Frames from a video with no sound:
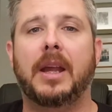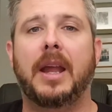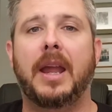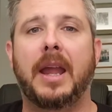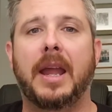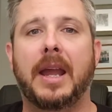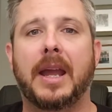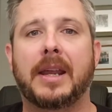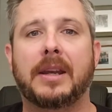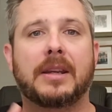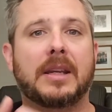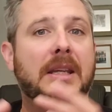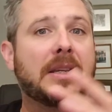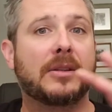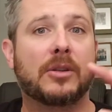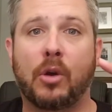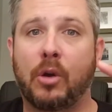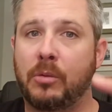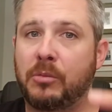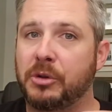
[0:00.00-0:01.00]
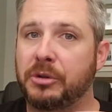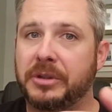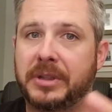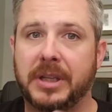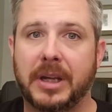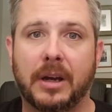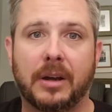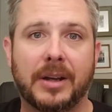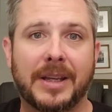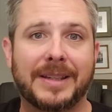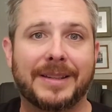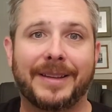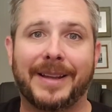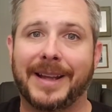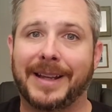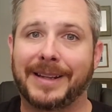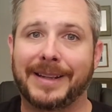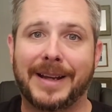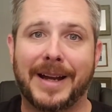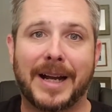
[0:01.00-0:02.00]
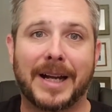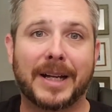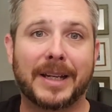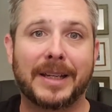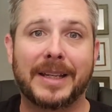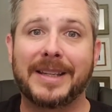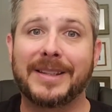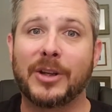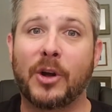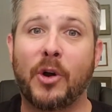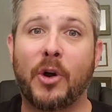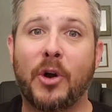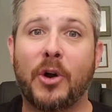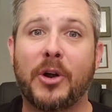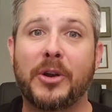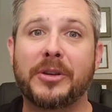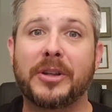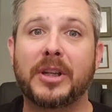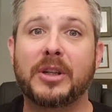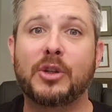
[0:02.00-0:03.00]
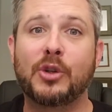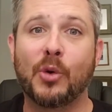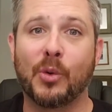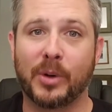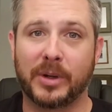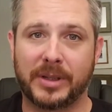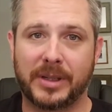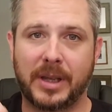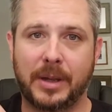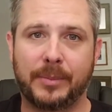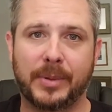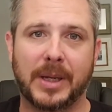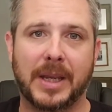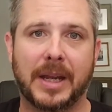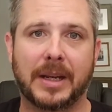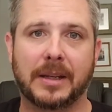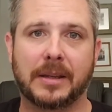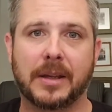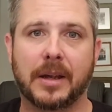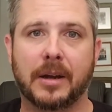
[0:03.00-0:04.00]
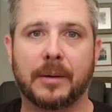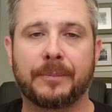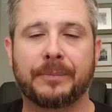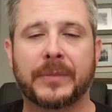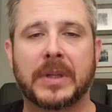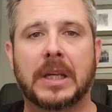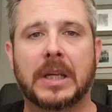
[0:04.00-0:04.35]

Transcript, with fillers: And he's almost there. He's like knocking, he's on the doorstep of getting there.